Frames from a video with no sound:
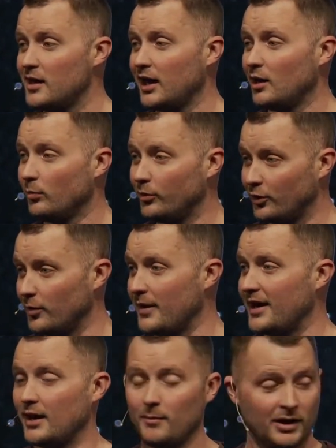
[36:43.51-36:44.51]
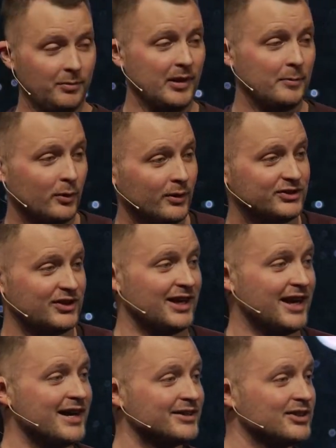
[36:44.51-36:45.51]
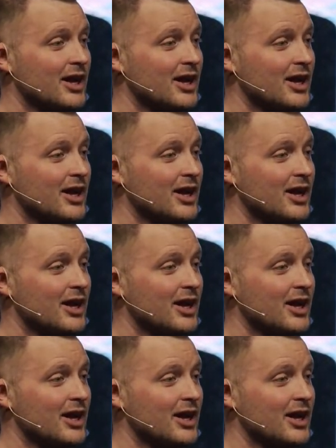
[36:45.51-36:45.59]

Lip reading: It'll blow your mind how many people will say yes.